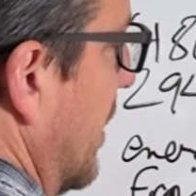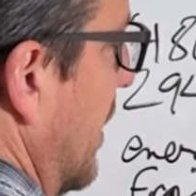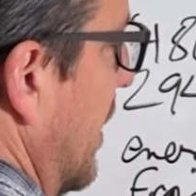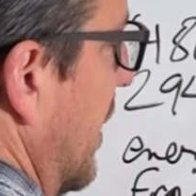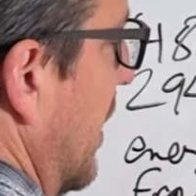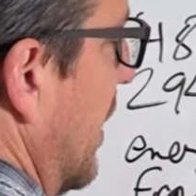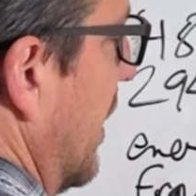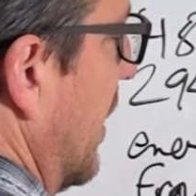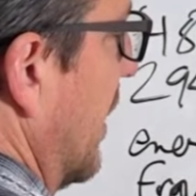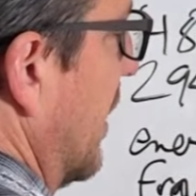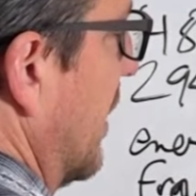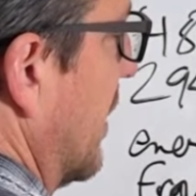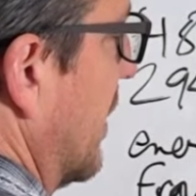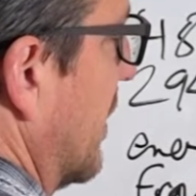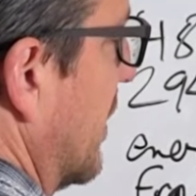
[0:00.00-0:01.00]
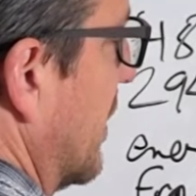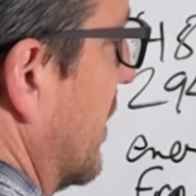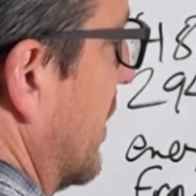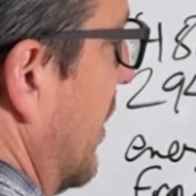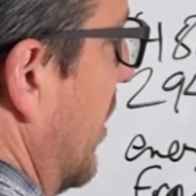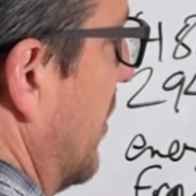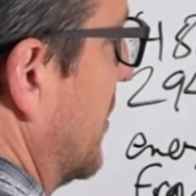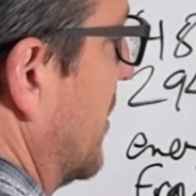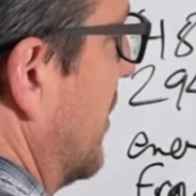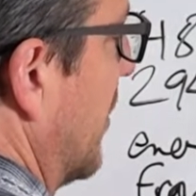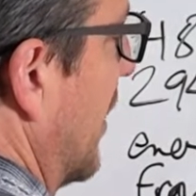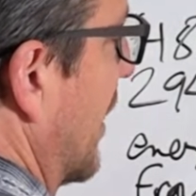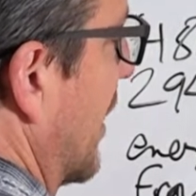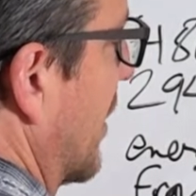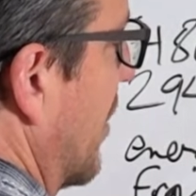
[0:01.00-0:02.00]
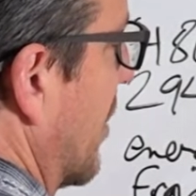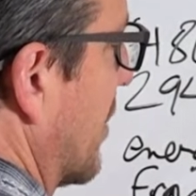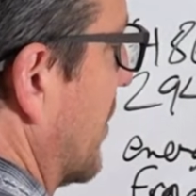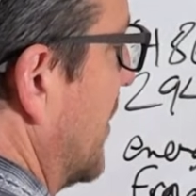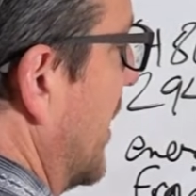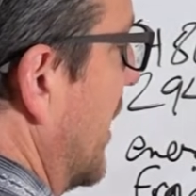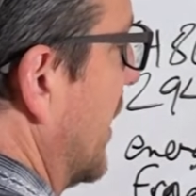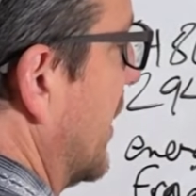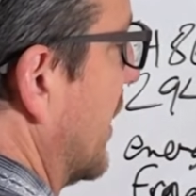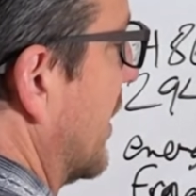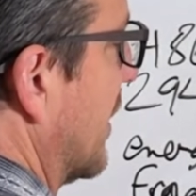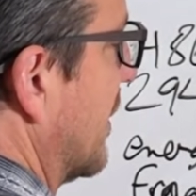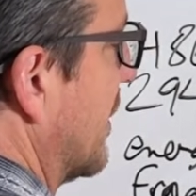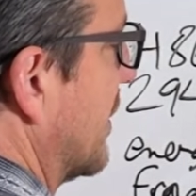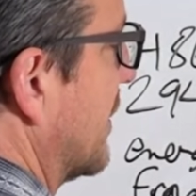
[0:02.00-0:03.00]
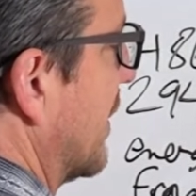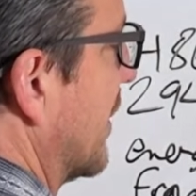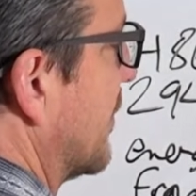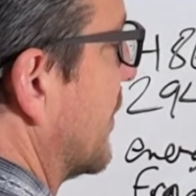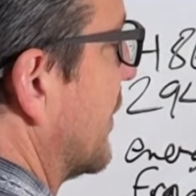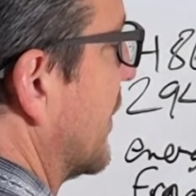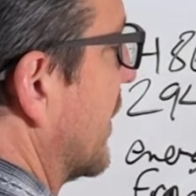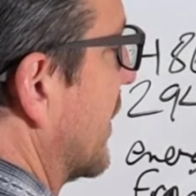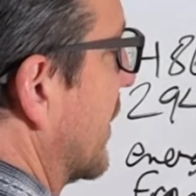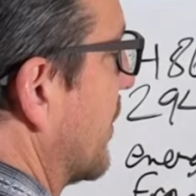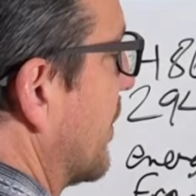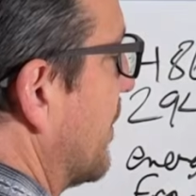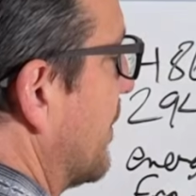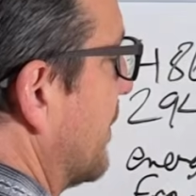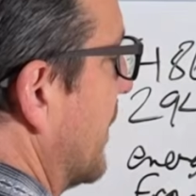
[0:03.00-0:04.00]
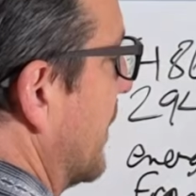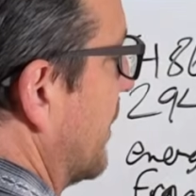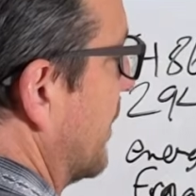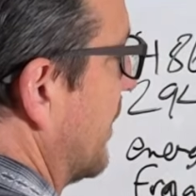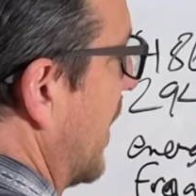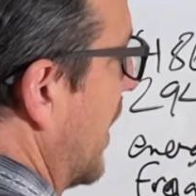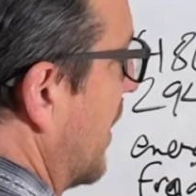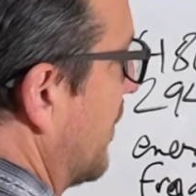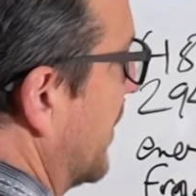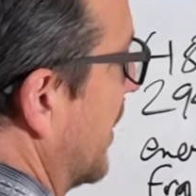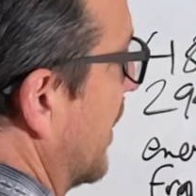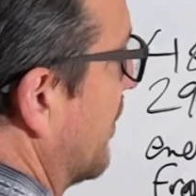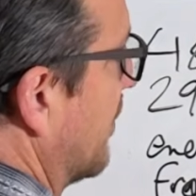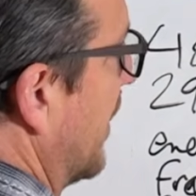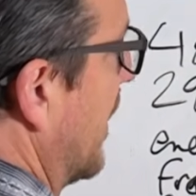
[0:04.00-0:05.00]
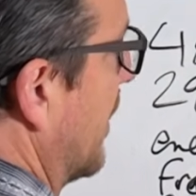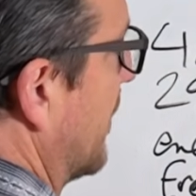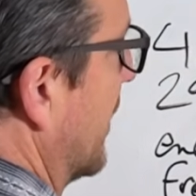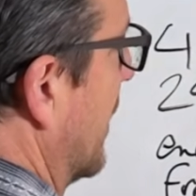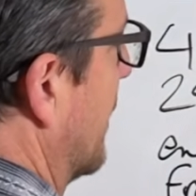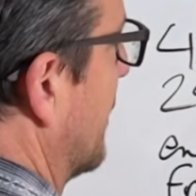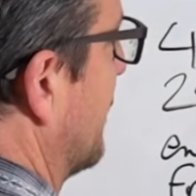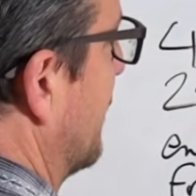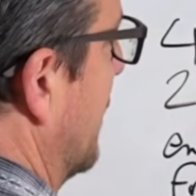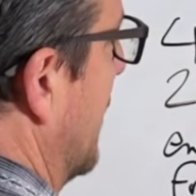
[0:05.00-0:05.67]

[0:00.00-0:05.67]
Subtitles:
like a carbonated type feeling. Popping up, popping up.